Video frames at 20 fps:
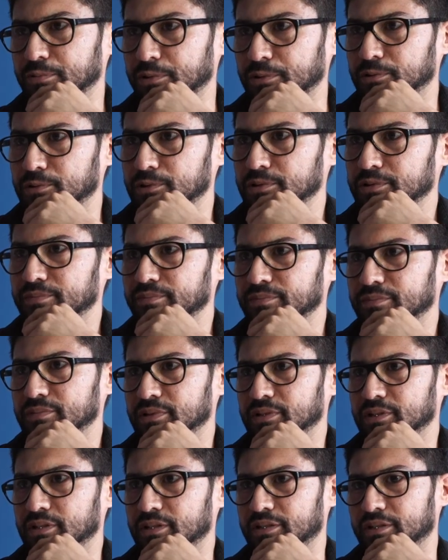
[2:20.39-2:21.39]
rule
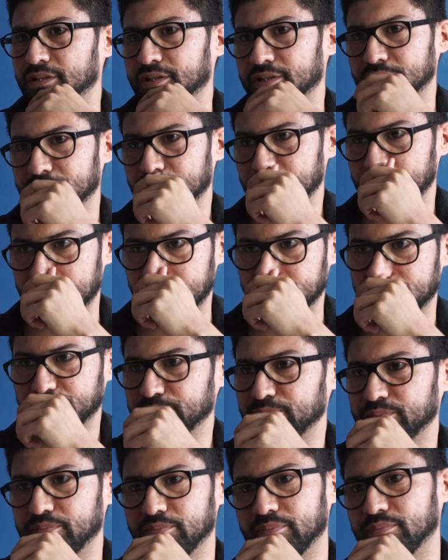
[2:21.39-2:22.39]
towards
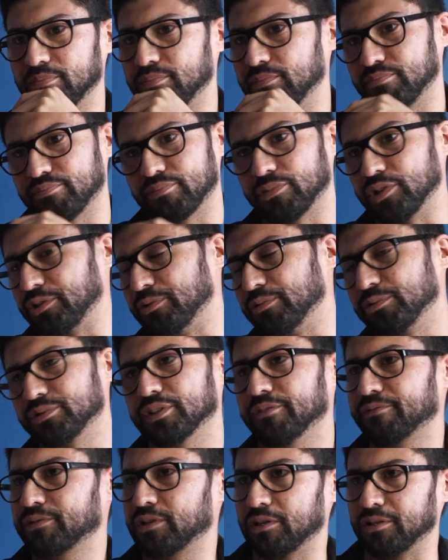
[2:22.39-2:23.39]
the use
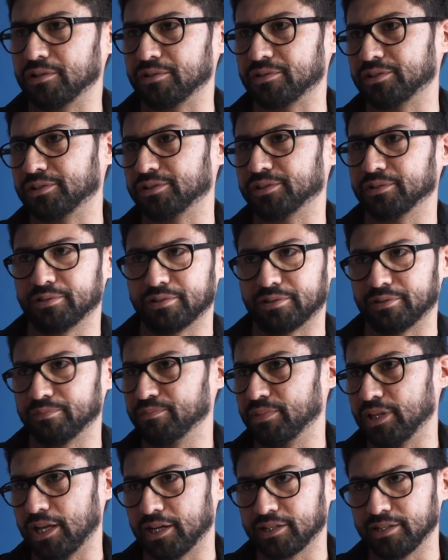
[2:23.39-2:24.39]
of color or
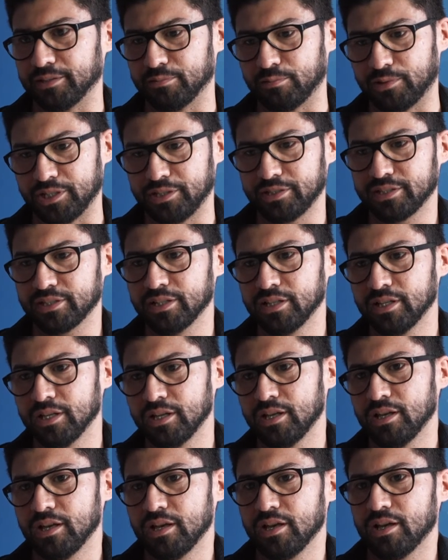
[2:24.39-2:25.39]
black and white.
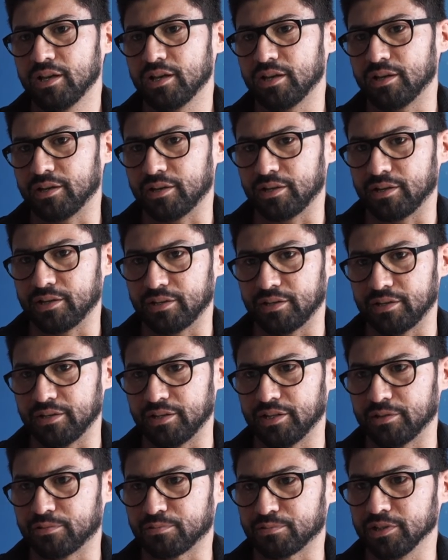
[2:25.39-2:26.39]

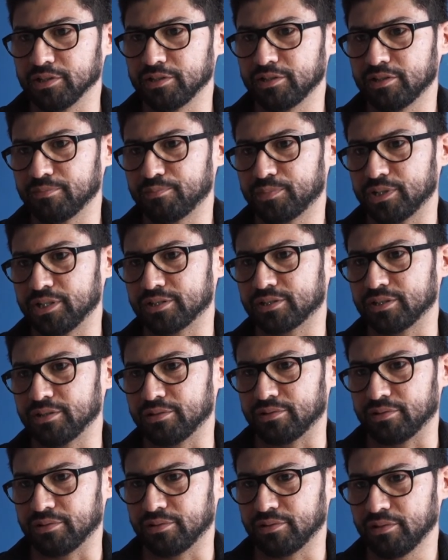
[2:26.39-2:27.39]
It really depends
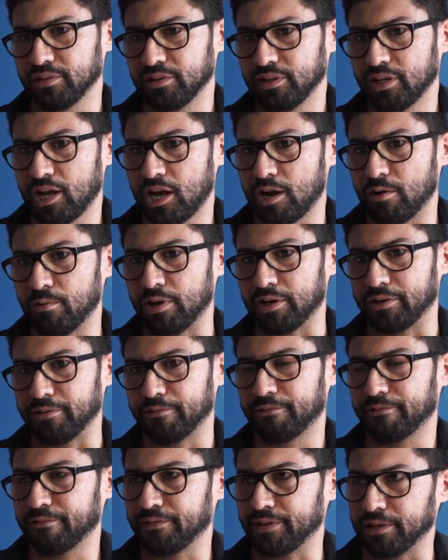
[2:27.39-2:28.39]
on how I
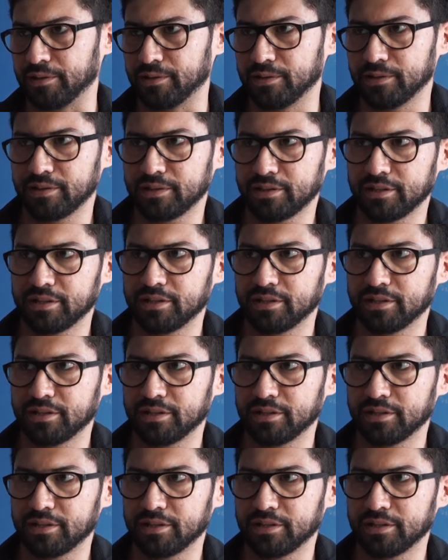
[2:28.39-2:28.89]
feel